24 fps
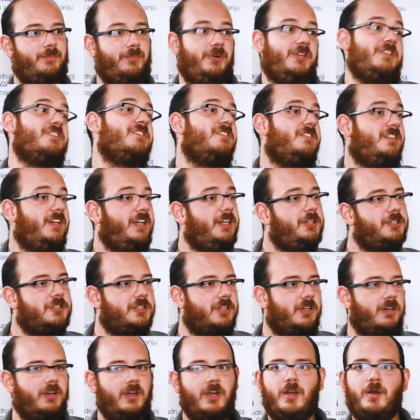
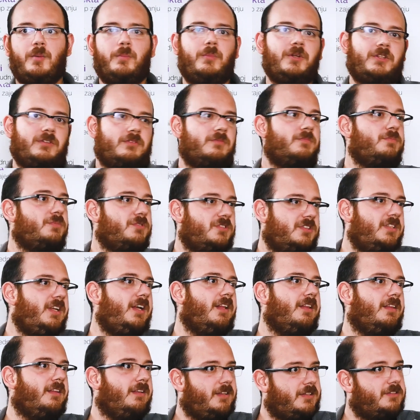presentation. But
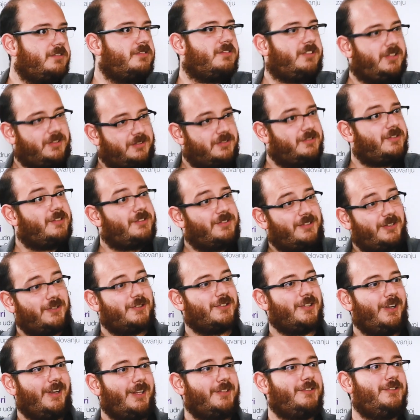still,
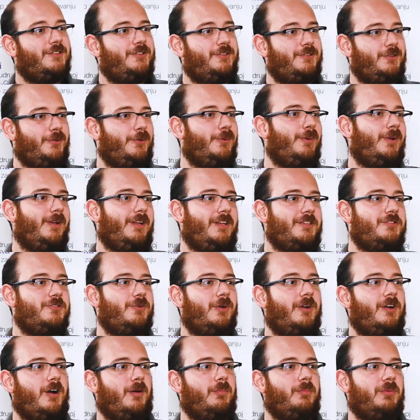there's a lot to do, a lot
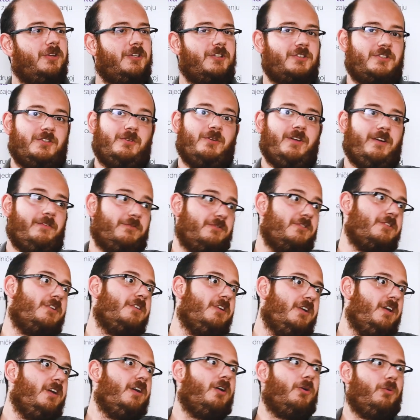to accomplish. So after
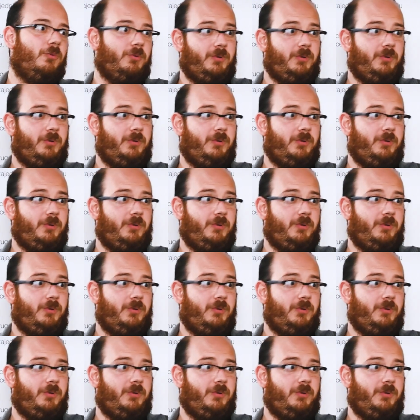a